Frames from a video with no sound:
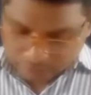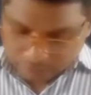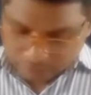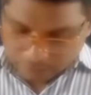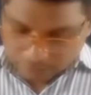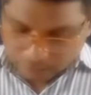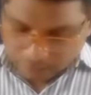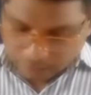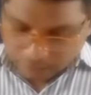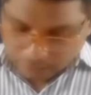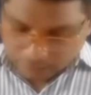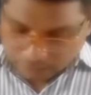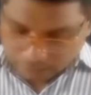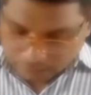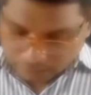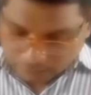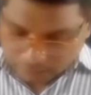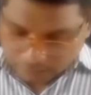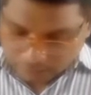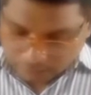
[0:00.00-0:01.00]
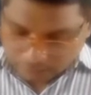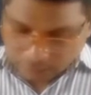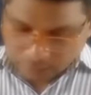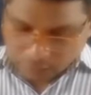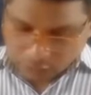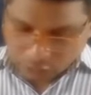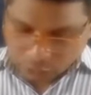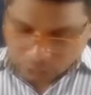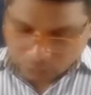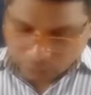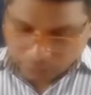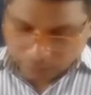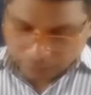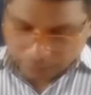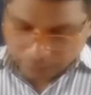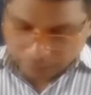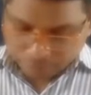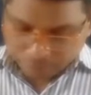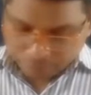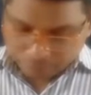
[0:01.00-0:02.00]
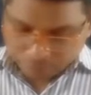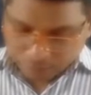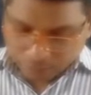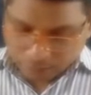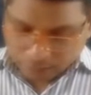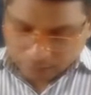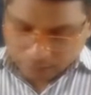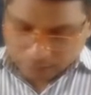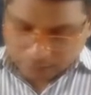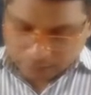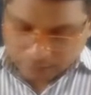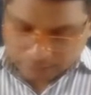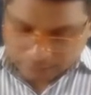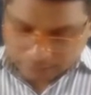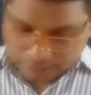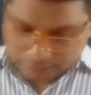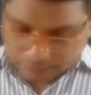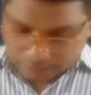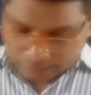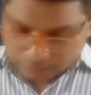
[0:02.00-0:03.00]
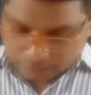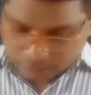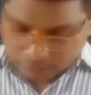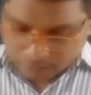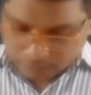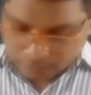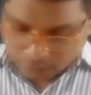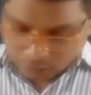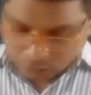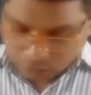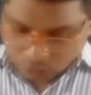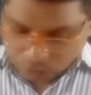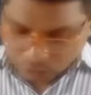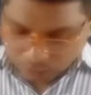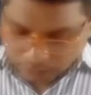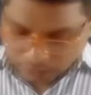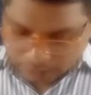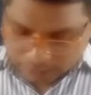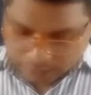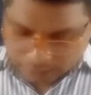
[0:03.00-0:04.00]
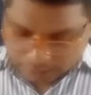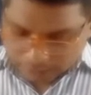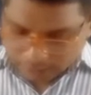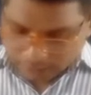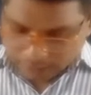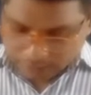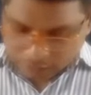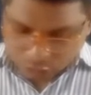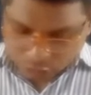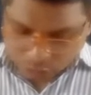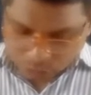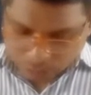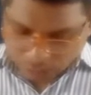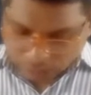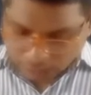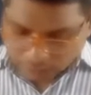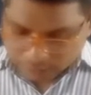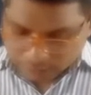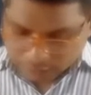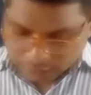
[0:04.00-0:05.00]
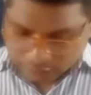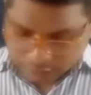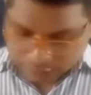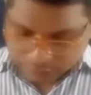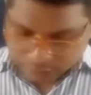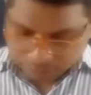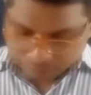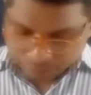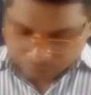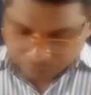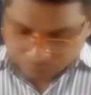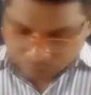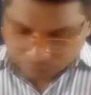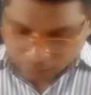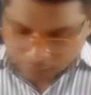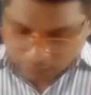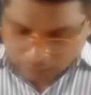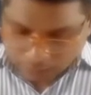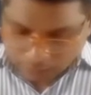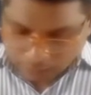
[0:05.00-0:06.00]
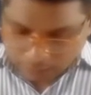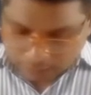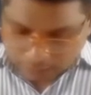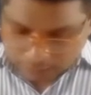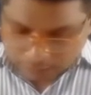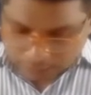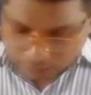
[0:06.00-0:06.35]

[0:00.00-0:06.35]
and that is why they didn't do anything else to Gandhiji, and that